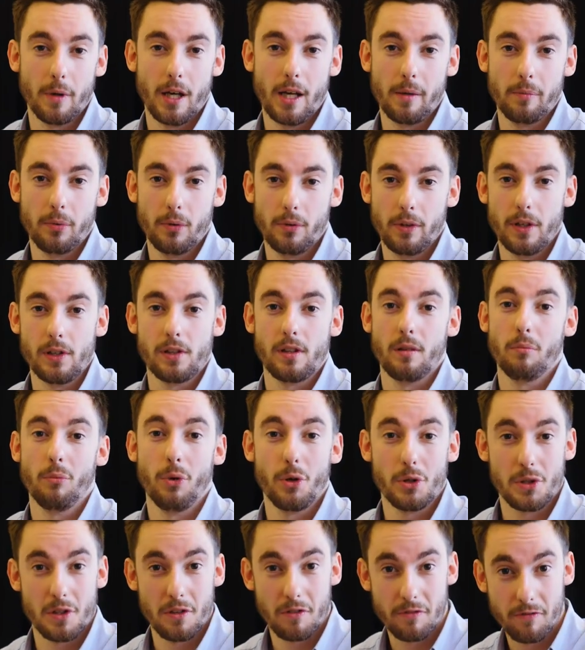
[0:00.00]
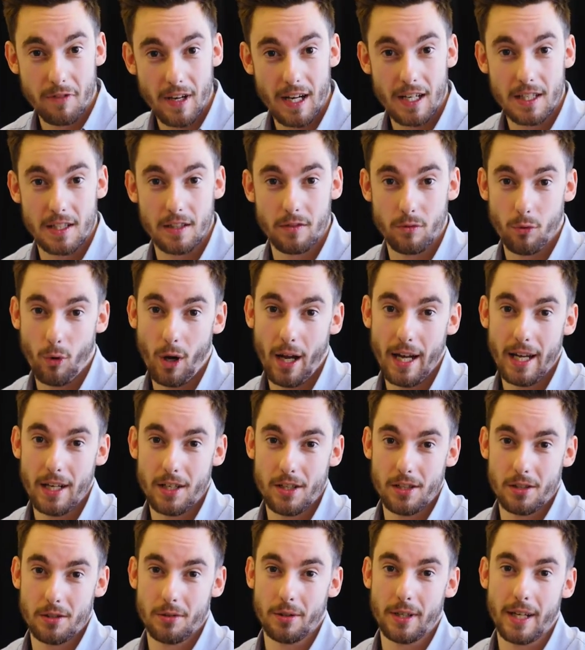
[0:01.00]
people, is the most effective way
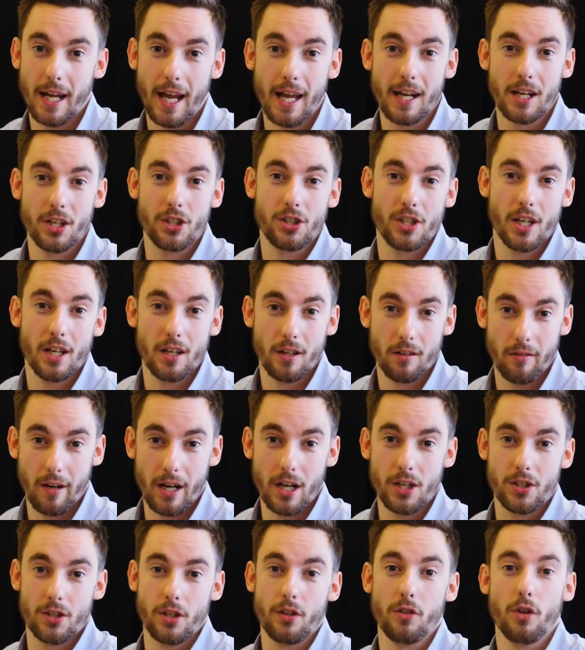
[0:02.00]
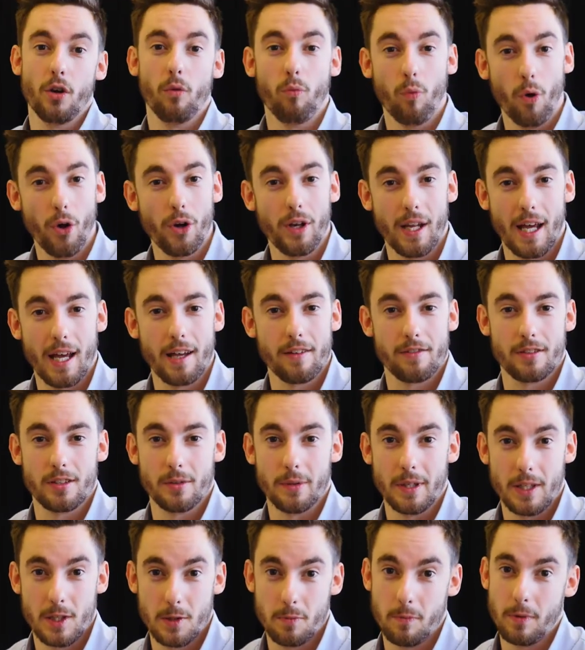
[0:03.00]
to create a generation that won't have to
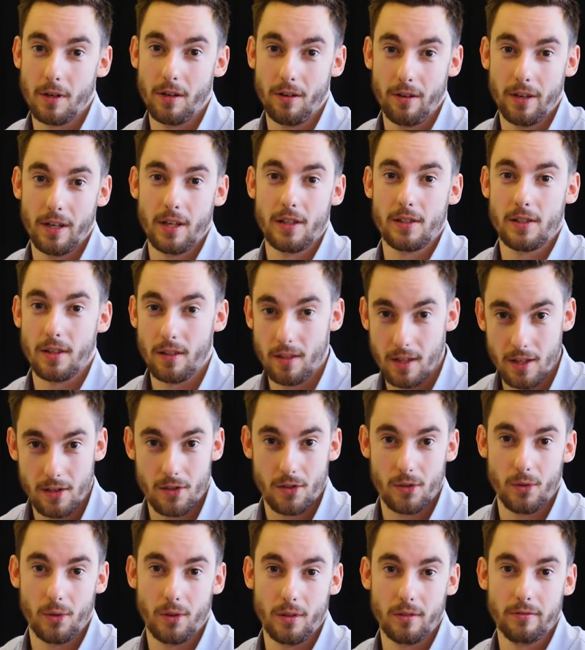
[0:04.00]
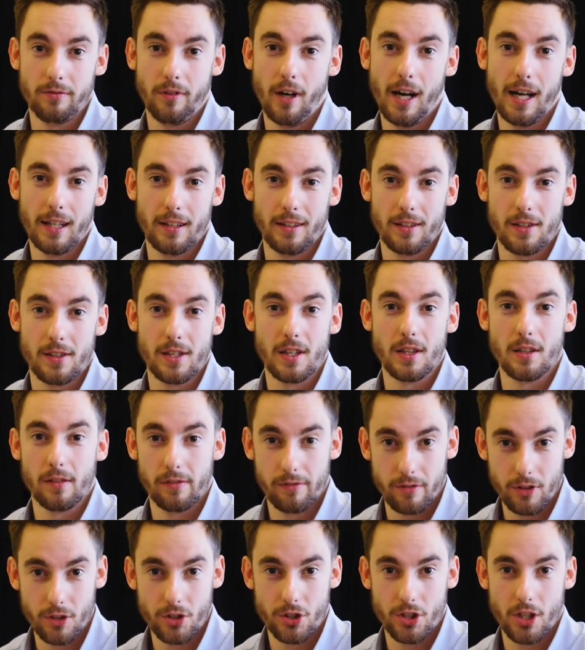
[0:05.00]
experience this sort of violence in the
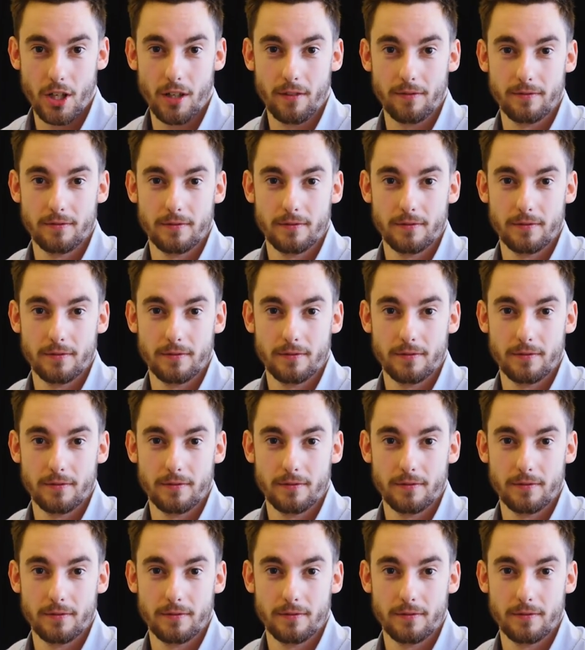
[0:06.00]
future.